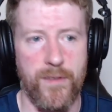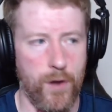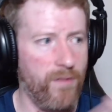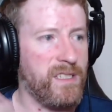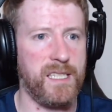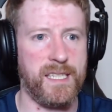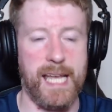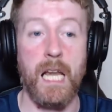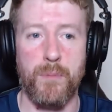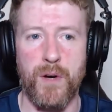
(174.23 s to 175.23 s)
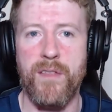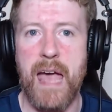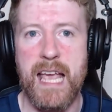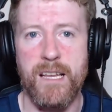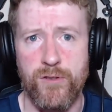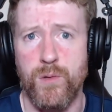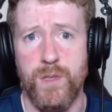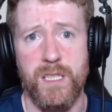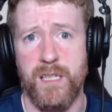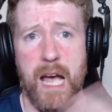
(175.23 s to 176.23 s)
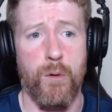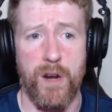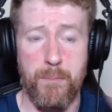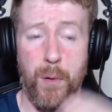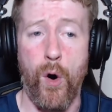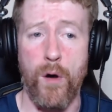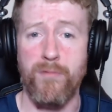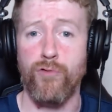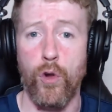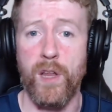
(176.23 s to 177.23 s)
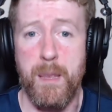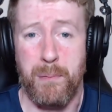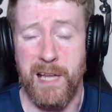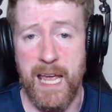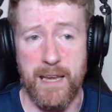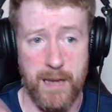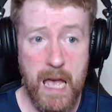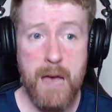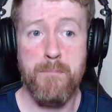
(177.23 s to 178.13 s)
They obviously celebrate their history with this guy, what an important role he played,